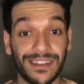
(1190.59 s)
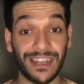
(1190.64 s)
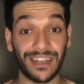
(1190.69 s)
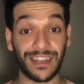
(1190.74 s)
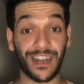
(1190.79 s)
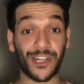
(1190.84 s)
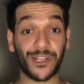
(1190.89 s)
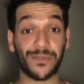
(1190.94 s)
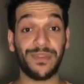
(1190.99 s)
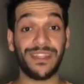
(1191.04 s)

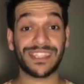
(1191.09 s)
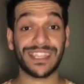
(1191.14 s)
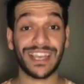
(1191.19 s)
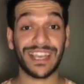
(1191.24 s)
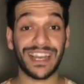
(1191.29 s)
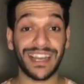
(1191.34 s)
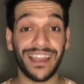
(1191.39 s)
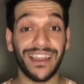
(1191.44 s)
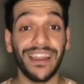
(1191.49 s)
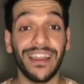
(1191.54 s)
Akash means
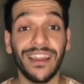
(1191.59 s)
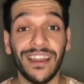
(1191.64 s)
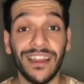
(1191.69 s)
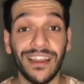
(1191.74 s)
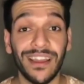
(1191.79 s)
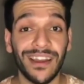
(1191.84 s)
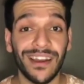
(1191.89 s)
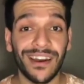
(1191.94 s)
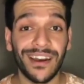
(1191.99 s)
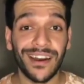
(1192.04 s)
sky.
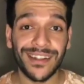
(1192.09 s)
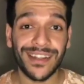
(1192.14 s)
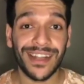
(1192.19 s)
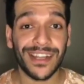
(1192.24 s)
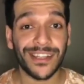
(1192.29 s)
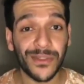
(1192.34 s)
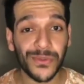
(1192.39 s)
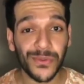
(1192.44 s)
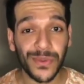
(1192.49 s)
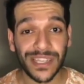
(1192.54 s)

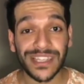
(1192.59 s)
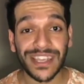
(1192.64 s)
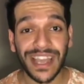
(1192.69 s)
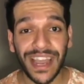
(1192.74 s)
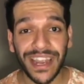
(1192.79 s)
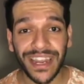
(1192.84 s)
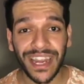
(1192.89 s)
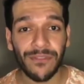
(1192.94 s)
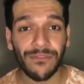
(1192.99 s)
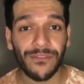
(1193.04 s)
That's where
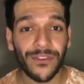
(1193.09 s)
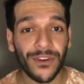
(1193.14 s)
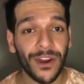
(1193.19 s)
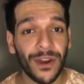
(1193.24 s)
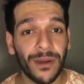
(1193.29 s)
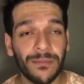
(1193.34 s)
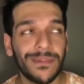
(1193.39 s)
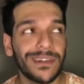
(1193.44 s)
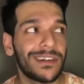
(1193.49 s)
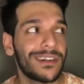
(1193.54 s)
sky came
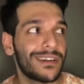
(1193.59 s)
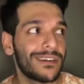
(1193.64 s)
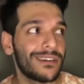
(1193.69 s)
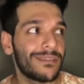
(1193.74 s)
from.